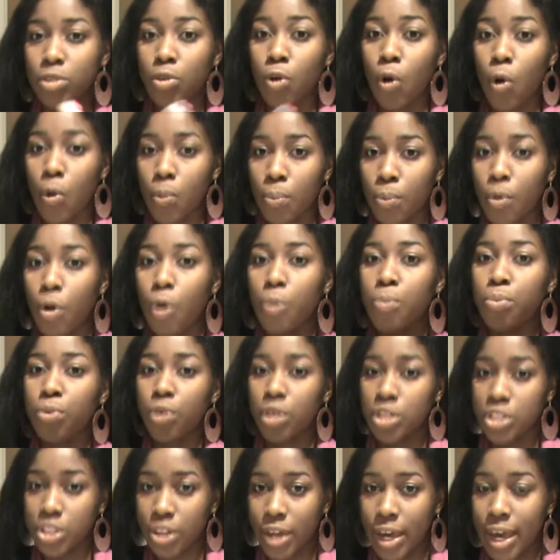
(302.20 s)
to comb or
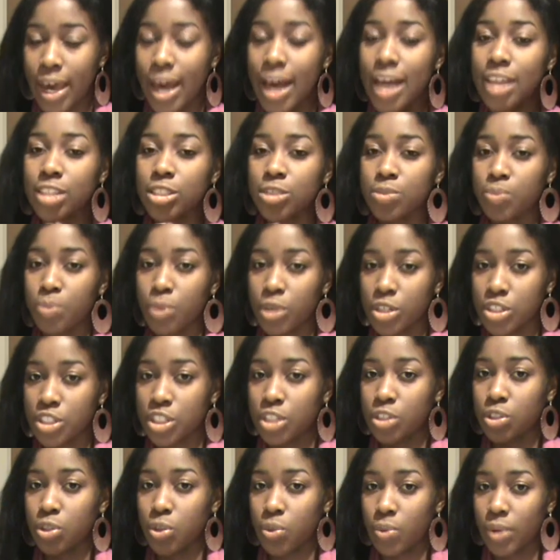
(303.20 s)
brush your hair as much
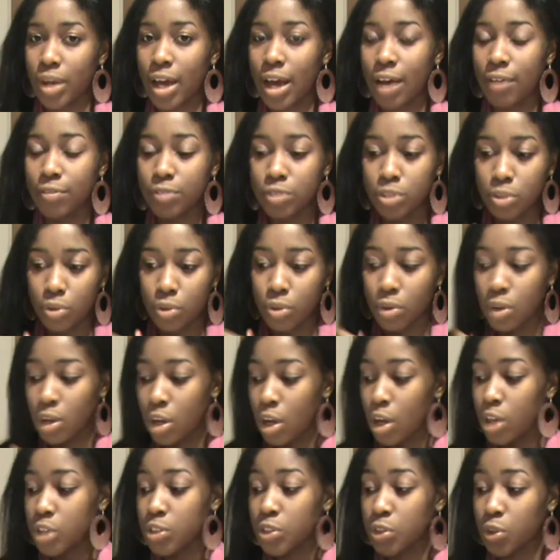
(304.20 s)
as you would have to.
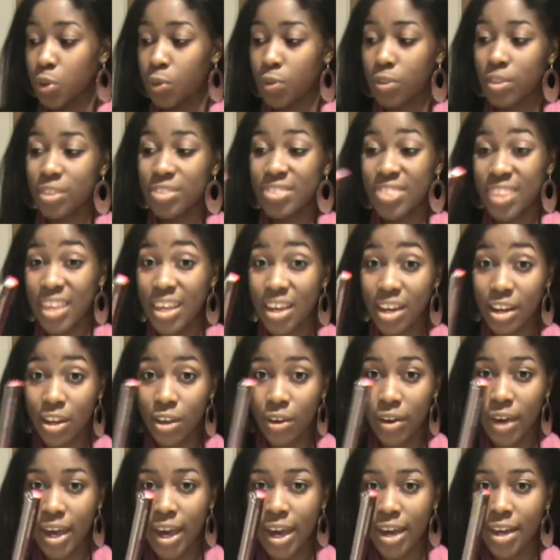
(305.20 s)
So the thicker
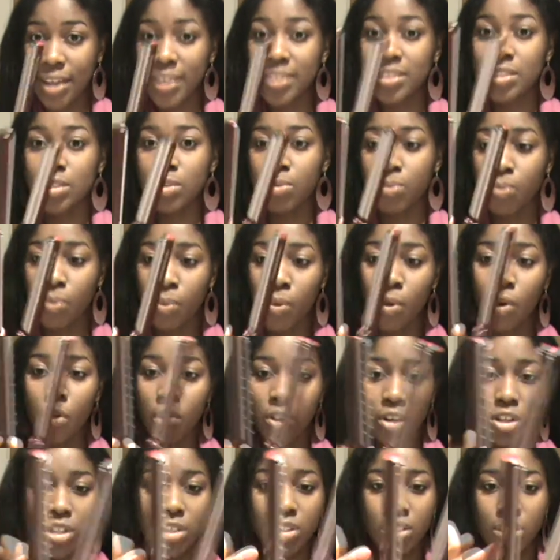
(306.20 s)
your hair is, the
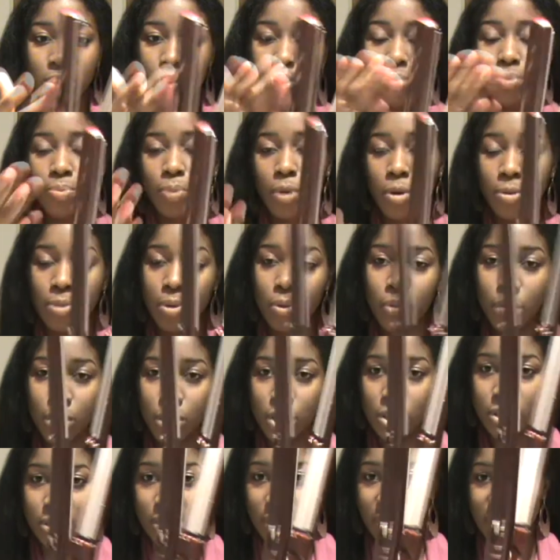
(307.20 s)
more you probably want
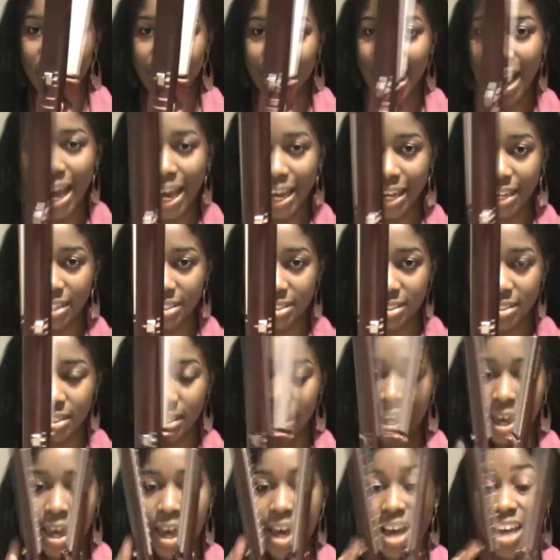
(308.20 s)
to use it on the highest.
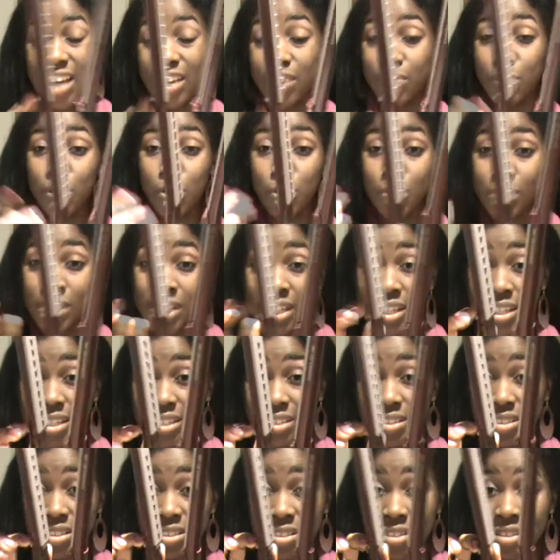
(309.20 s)
And if you don't need
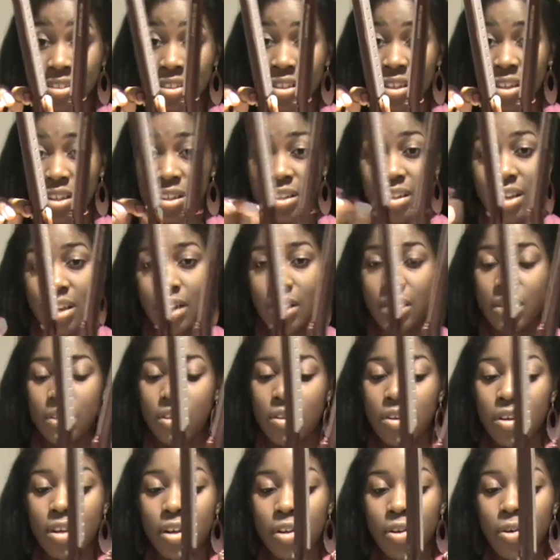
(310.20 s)
it, then
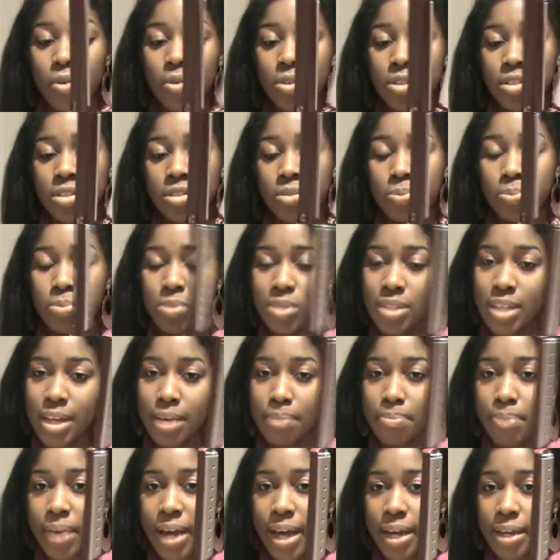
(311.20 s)
you can always put
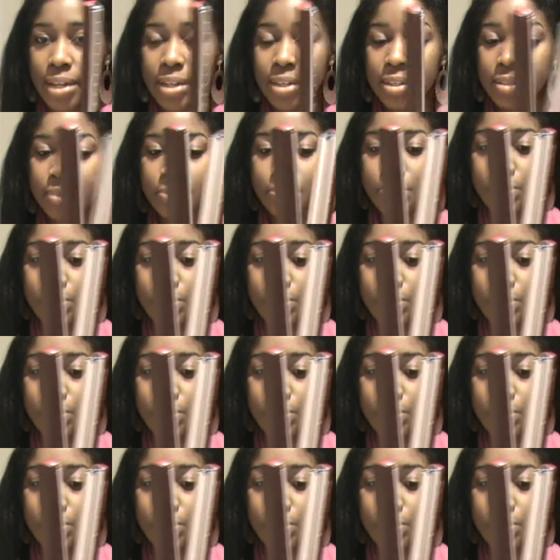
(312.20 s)
that back.